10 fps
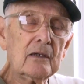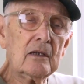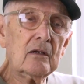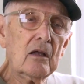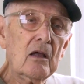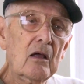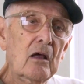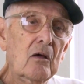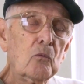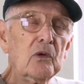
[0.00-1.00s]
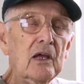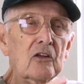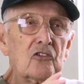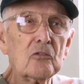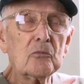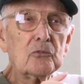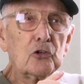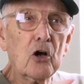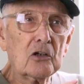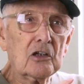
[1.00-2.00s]
And we had some
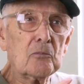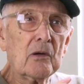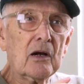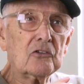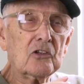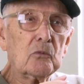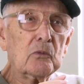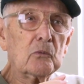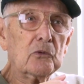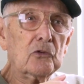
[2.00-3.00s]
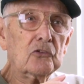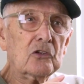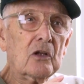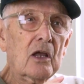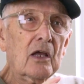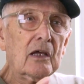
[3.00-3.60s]
chocolate bars that we were using,